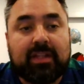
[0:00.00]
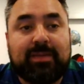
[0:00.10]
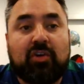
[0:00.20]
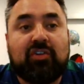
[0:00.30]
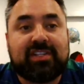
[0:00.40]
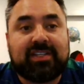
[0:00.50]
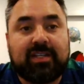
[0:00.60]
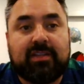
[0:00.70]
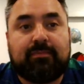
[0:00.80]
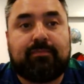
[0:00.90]
to be honest,
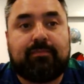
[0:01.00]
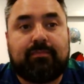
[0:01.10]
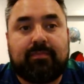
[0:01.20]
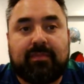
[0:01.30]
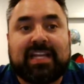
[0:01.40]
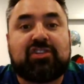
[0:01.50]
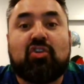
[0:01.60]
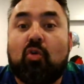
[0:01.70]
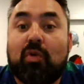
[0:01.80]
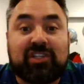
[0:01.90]
that's not
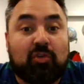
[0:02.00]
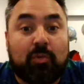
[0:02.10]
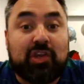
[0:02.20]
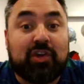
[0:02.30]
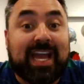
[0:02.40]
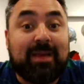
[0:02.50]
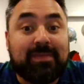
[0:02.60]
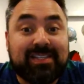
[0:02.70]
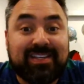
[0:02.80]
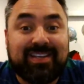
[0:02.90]
always going to win you
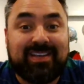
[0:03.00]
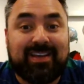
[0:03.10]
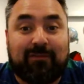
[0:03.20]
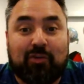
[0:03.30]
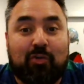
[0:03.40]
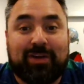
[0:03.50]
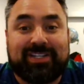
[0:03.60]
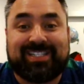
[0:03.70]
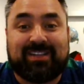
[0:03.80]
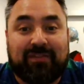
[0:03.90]
games if you're always
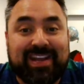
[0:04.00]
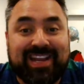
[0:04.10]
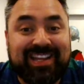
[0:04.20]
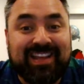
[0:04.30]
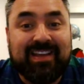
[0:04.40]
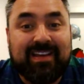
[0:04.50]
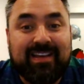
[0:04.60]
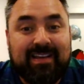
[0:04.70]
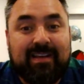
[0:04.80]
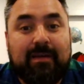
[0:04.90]
just defending.
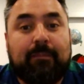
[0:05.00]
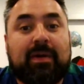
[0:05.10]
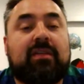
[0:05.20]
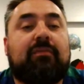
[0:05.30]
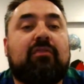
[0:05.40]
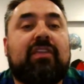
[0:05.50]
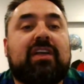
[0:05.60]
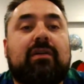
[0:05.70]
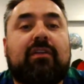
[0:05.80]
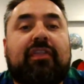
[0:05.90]
But
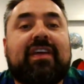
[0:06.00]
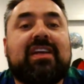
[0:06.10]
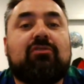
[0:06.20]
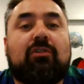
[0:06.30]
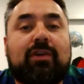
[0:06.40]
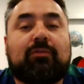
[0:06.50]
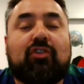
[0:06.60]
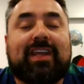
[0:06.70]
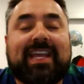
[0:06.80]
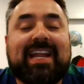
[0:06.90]
the thing is, what I'm
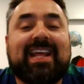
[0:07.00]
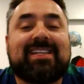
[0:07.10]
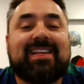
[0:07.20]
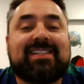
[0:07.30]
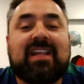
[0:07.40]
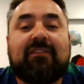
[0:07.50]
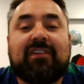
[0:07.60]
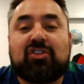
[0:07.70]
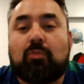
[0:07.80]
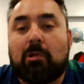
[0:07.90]
trying to get at is it's
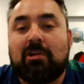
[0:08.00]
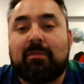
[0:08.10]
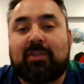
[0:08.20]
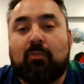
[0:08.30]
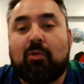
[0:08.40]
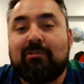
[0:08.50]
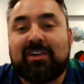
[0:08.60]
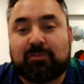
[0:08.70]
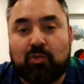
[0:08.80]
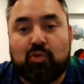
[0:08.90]
nothing to worry about. The
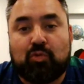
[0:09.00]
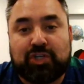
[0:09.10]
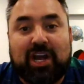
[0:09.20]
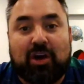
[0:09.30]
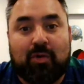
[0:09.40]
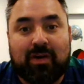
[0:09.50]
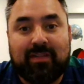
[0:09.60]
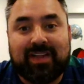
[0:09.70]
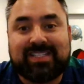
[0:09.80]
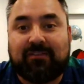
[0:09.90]
Warriors will gel.
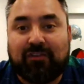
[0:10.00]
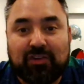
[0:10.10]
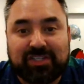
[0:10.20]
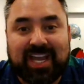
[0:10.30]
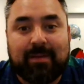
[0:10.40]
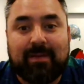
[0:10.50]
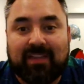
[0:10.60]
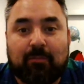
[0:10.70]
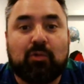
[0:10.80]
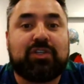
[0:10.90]
It's their first game, and
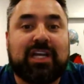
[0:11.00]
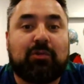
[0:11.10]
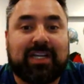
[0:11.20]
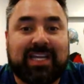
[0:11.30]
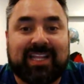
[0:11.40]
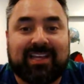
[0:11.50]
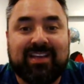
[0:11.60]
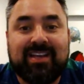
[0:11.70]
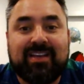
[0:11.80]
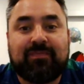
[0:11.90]
they will gel together.
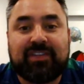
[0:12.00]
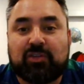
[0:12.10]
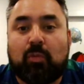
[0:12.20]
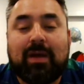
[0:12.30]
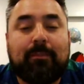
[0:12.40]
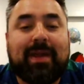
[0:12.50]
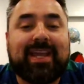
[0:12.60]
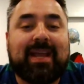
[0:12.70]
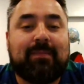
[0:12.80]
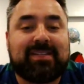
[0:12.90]
Just one bad
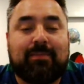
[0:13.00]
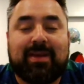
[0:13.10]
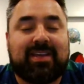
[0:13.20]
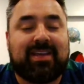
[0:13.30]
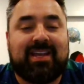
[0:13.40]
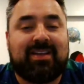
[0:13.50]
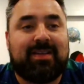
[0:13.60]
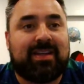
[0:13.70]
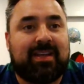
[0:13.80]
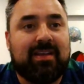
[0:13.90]
game doesn't make it.
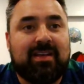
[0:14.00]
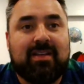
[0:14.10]
And